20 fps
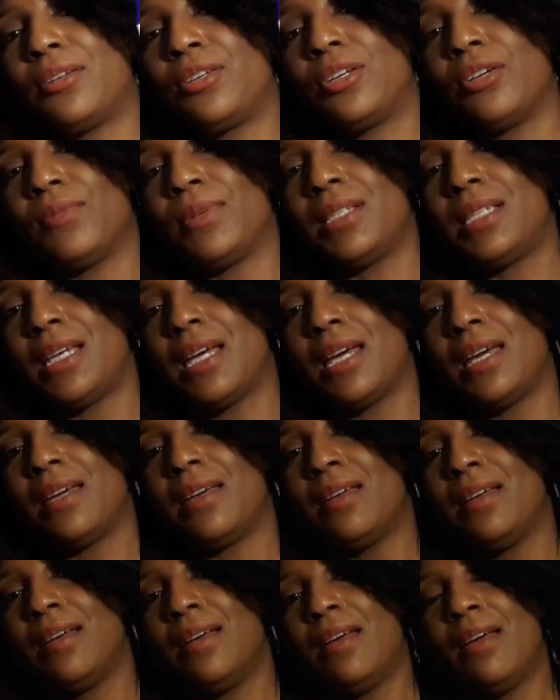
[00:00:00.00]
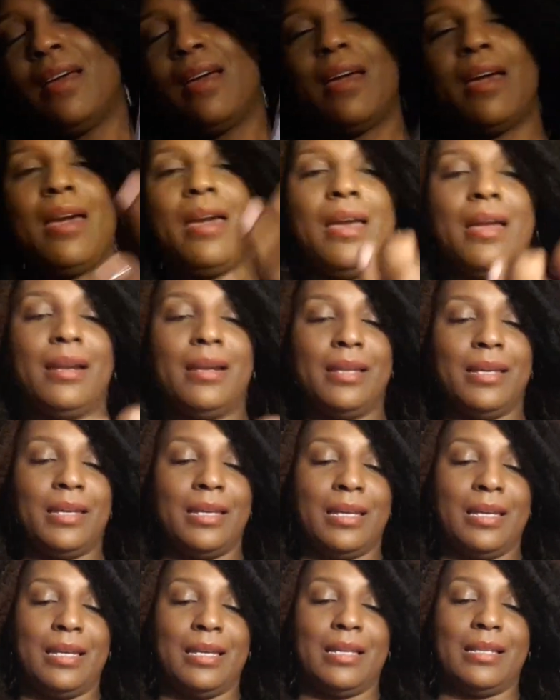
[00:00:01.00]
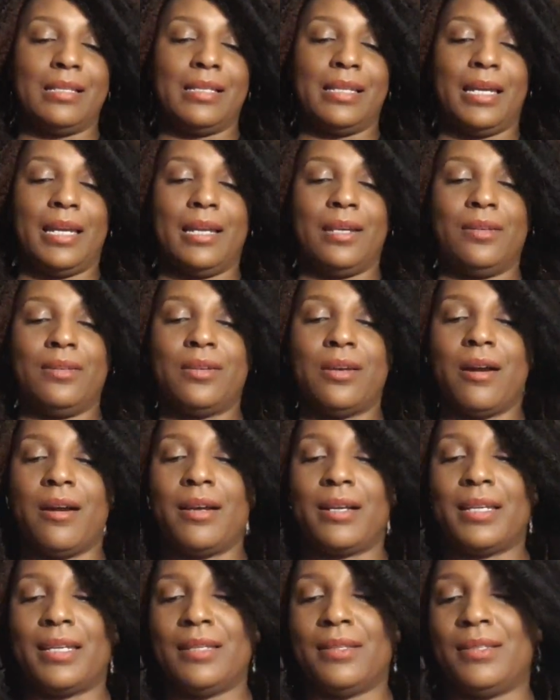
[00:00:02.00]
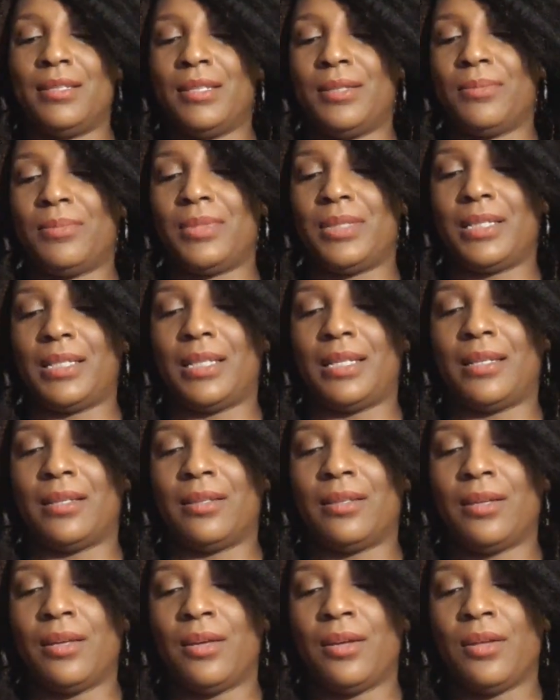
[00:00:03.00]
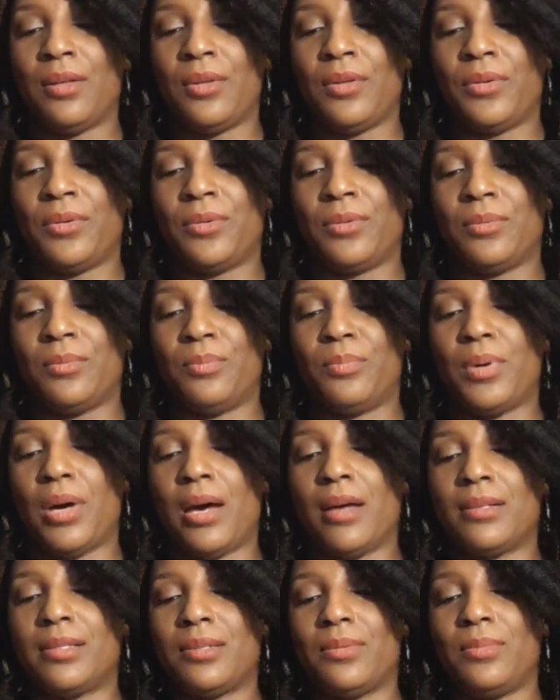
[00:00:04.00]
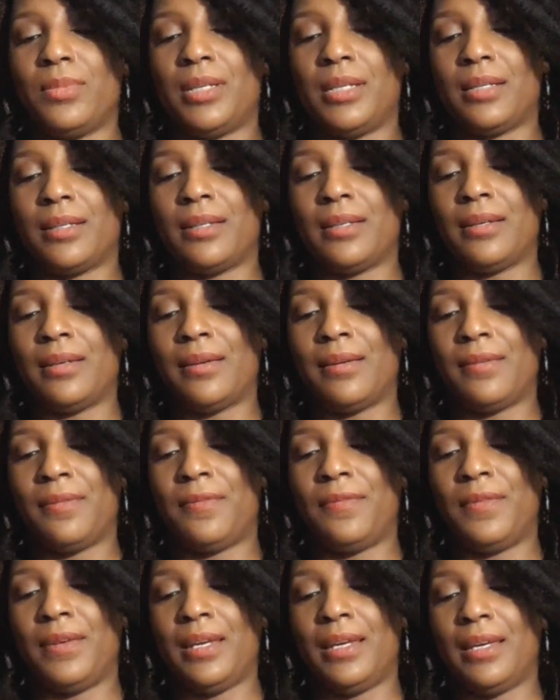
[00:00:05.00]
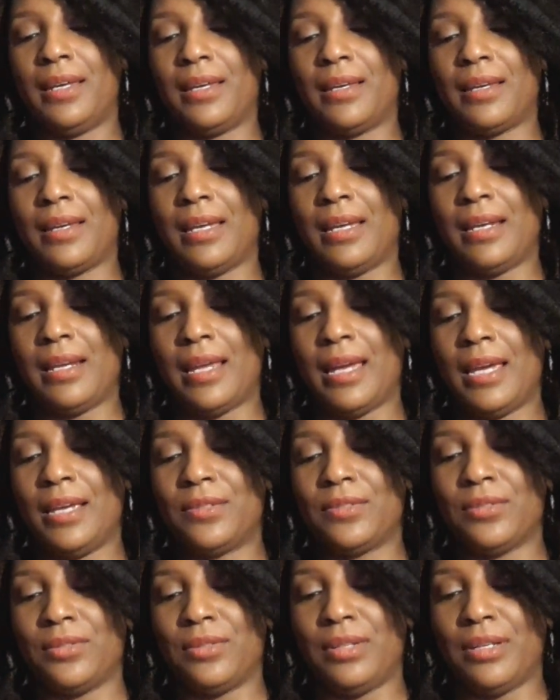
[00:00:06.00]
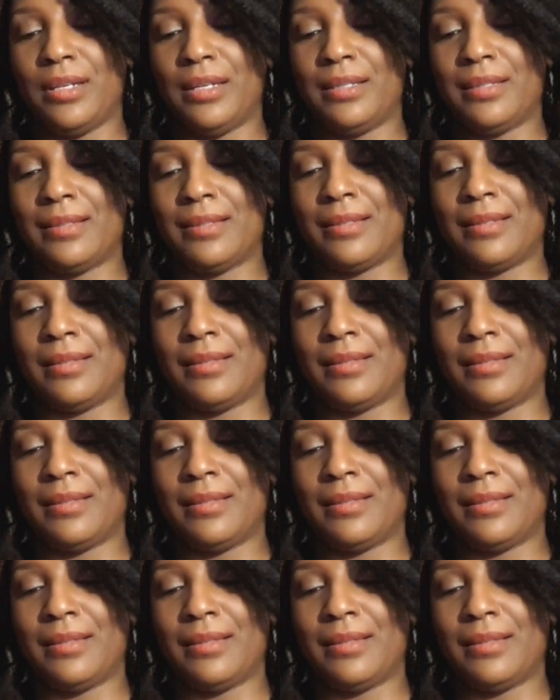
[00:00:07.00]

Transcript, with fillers: Karate? And it is a dark and tempting balsamic fig and hazelnut.